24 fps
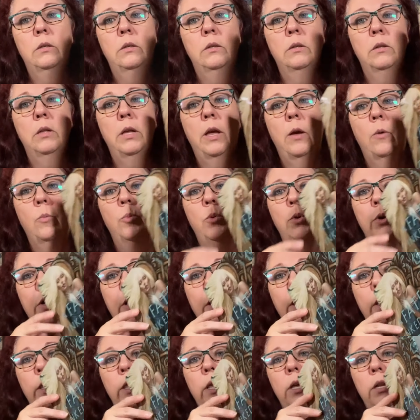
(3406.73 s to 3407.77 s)
Look how
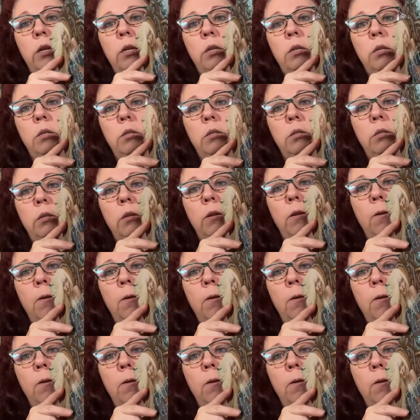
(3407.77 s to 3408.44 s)
pretty that is.